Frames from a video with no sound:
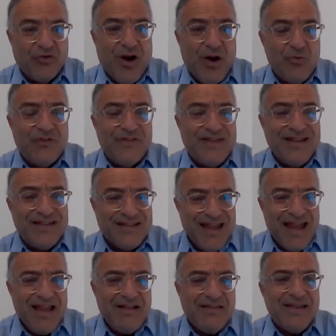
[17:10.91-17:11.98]
So I would say
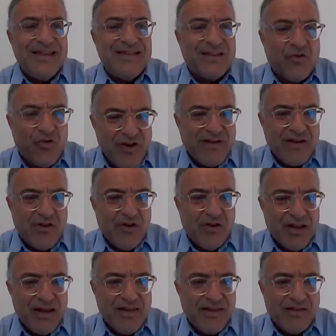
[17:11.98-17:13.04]
sales is critical
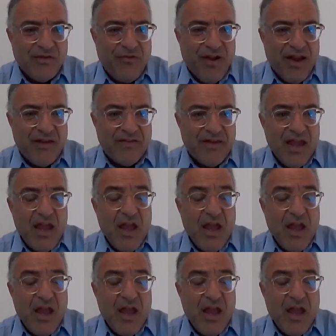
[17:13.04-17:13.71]
in this phase.